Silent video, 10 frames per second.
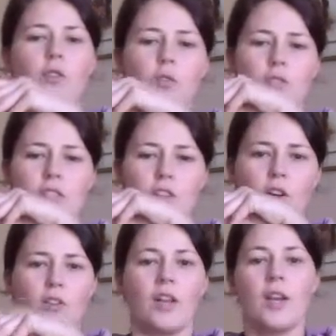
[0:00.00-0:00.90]
horses
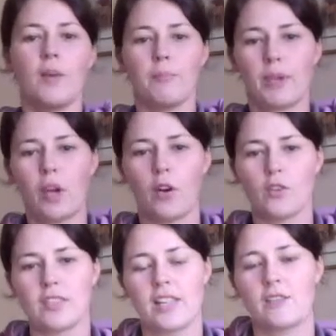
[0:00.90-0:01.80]
on,
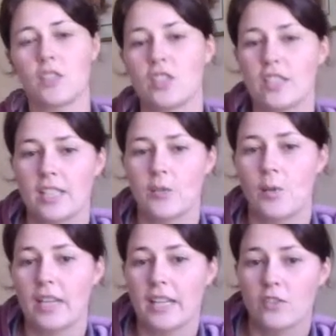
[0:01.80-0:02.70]
because they've just this
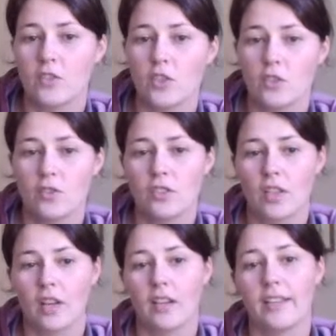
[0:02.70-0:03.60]
week introduced
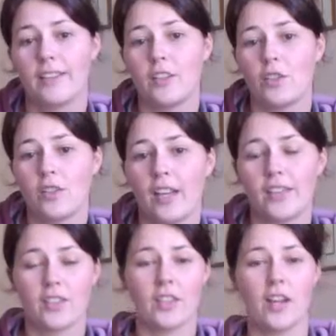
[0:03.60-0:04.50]
in the UK
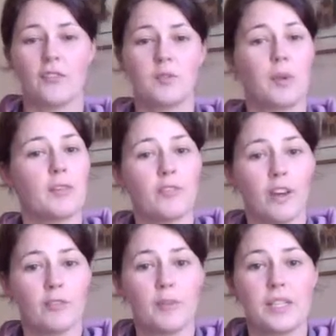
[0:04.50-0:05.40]
that you have to pay
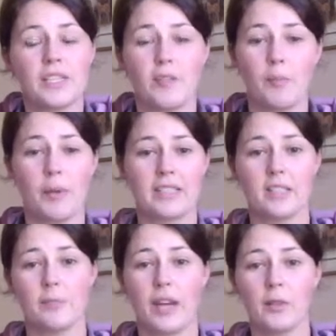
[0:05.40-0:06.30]
5p to have a
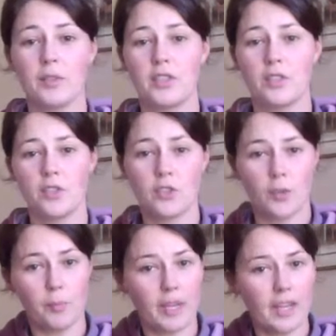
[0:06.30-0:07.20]
plastic bag when you do your
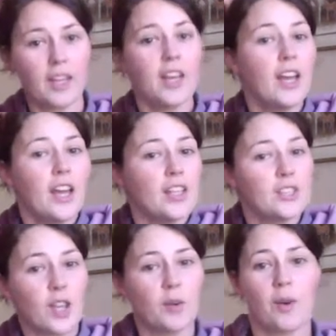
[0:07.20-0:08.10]
shopping.
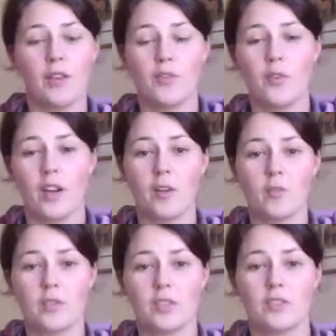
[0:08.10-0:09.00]
So I thought I
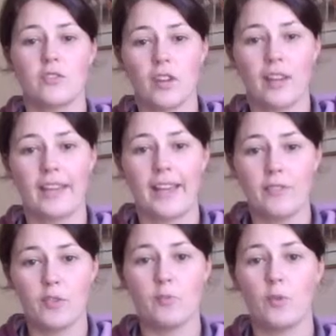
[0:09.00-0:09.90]
ought to try and get a
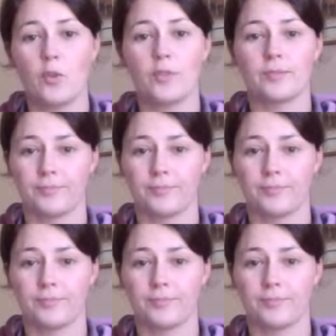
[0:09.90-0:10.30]
few more